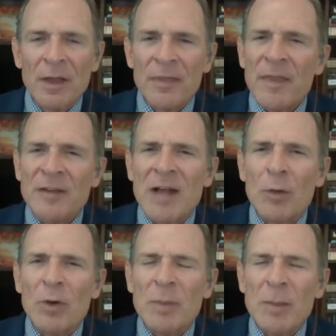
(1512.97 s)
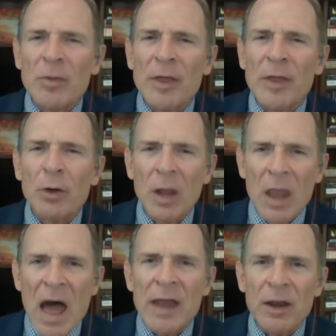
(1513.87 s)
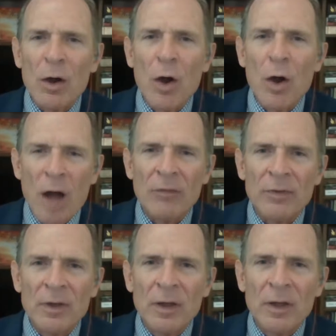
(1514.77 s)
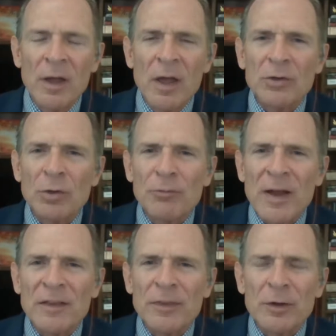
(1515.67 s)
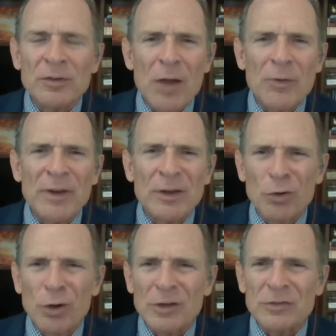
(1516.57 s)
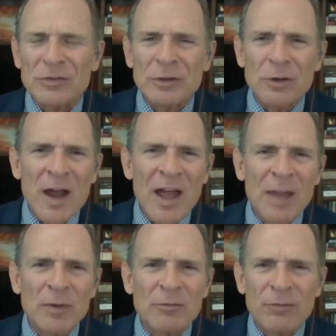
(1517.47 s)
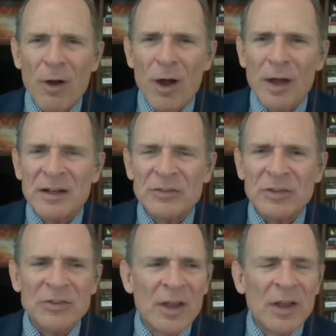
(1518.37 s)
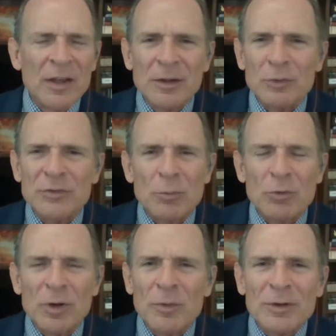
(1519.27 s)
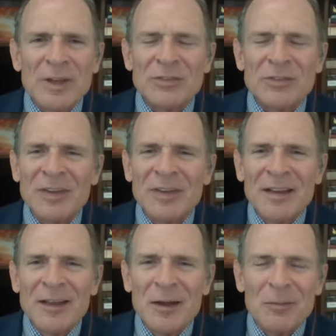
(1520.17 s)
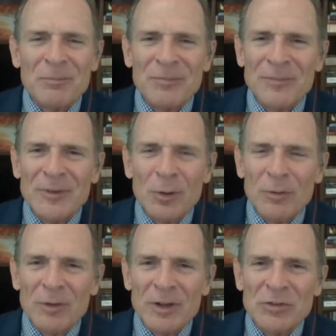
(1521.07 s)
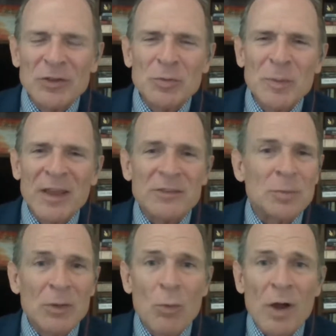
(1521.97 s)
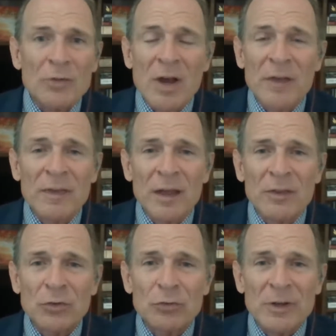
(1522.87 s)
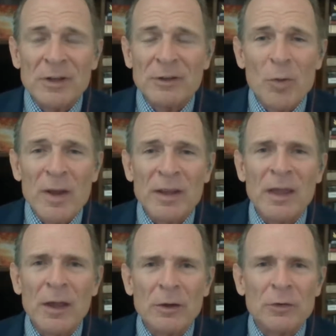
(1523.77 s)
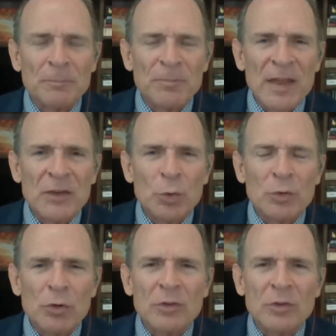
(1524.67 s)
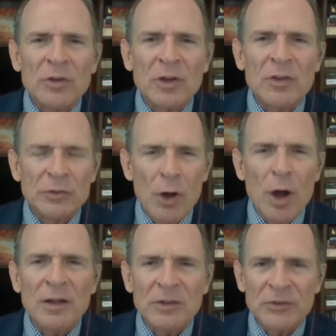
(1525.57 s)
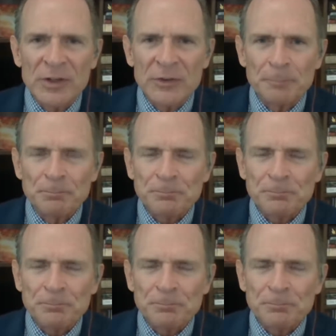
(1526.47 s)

Then they tolerate people that are a lot off. Until finally they're tolerating crooks and crime and fraud. And he says, some criminal gets, a judgment against him. And he walks around the street. Nobody cares. And so it turns into this lawlessness.